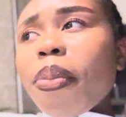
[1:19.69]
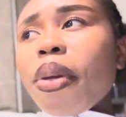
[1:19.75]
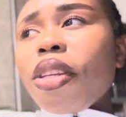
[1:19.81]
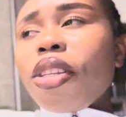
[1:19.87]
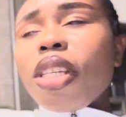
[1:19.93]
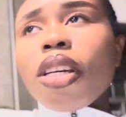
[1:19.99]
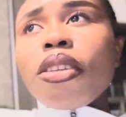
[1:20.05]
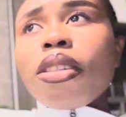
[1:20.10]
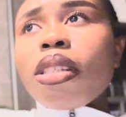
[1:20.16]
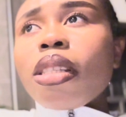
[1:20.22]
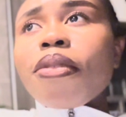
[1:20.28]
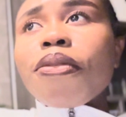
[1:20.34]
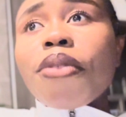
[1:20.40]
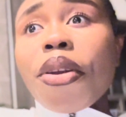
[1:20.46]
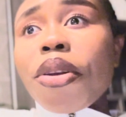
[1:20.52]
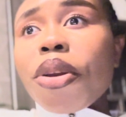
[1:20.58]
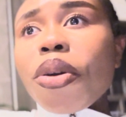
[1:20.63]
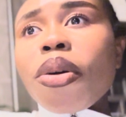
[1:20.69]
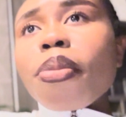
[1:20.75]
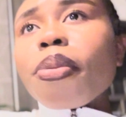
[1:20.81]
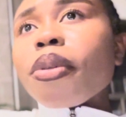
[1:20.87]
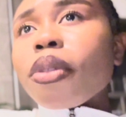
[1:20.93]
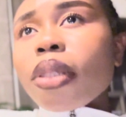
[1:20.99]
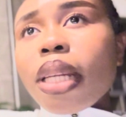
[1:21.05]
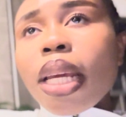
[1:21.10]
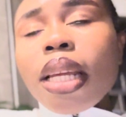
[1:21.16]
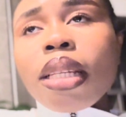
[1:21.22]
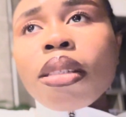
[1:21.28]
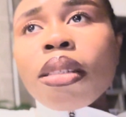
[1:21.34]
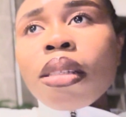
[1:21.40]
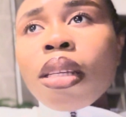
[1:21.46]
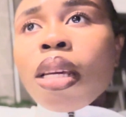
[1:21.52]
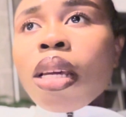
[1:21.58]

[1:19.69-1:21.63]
be just very open and